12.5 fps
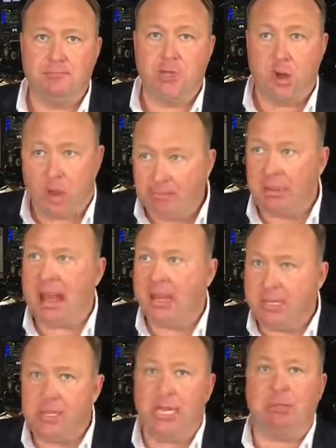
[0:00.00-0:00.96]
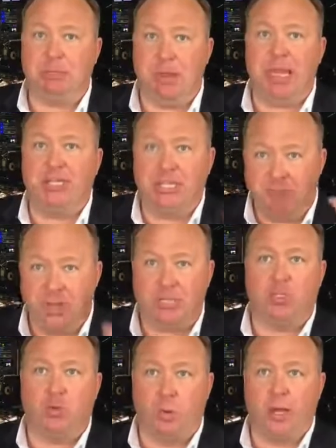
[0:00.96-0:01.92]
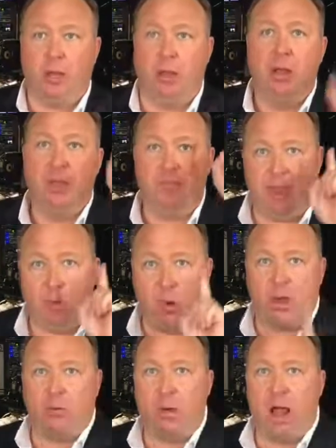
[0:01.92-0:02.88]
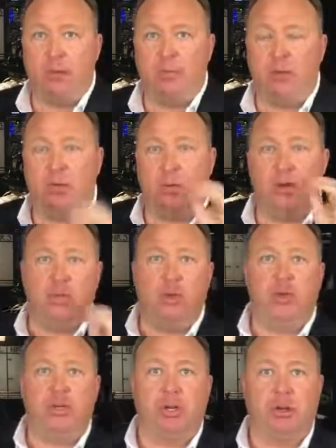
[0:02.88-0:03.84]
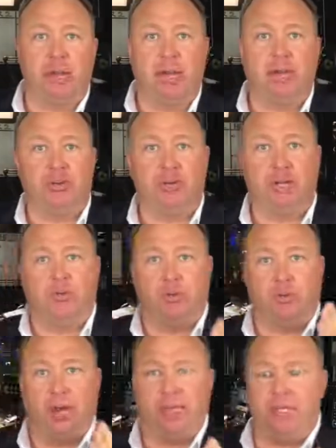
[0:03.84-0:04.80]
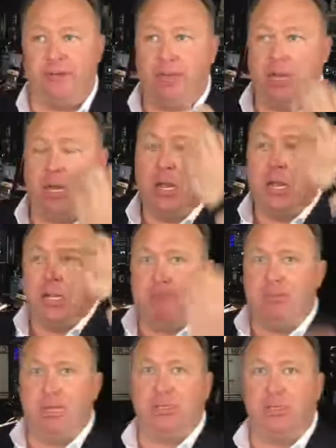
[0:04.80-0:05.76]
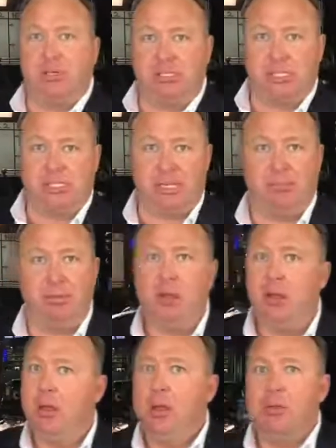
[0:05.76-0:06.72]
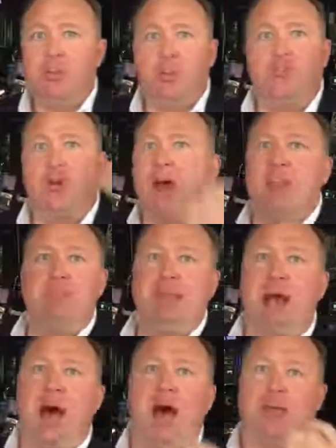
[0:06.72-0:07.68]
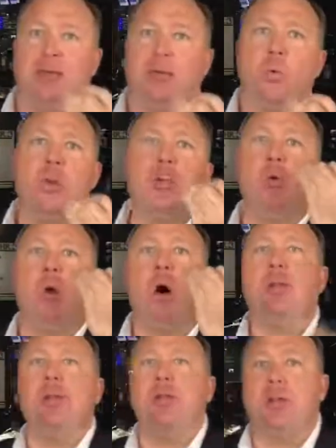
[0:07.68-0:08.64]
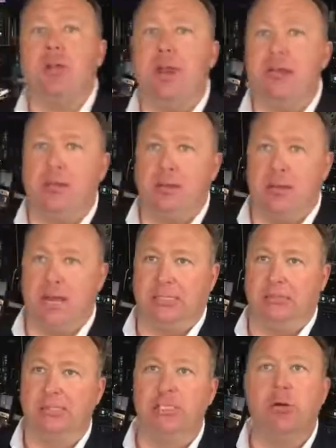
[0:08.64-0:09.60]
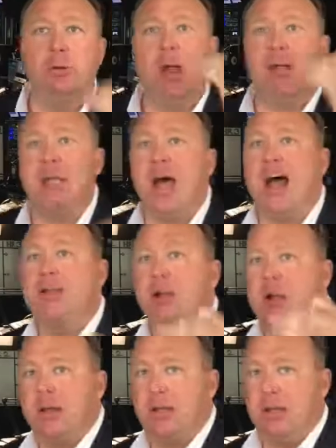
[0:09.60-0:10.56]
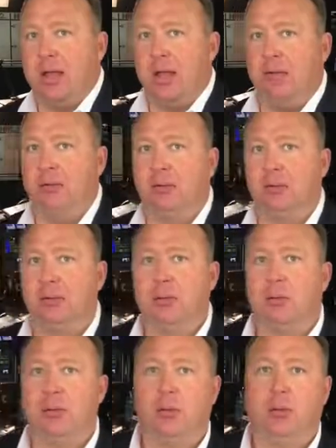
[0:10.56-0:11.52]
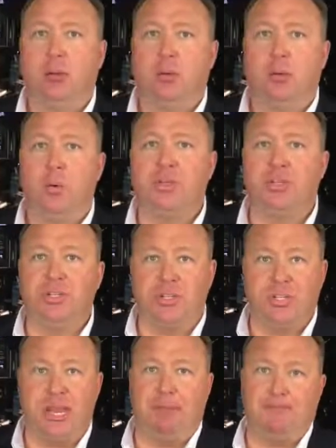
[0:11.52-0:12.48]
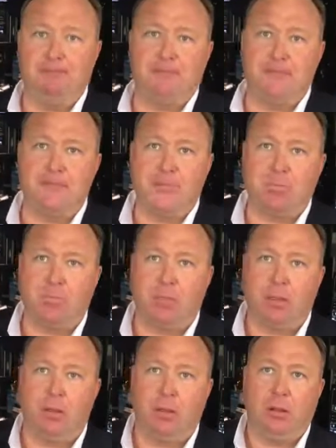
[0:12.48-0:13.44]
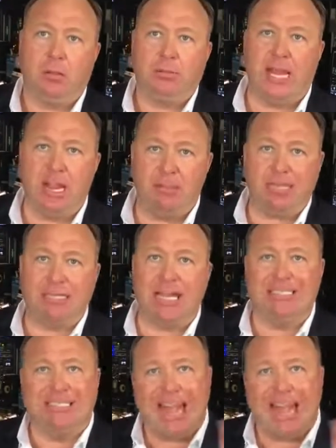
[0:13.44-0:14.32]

You're on a planet in deep space. This is real. They want to rob you. They want to use your engine of creativity to build their system, to try to be God when you already are connected to God. You are not God, you're connected to God, which is the same. Think about that.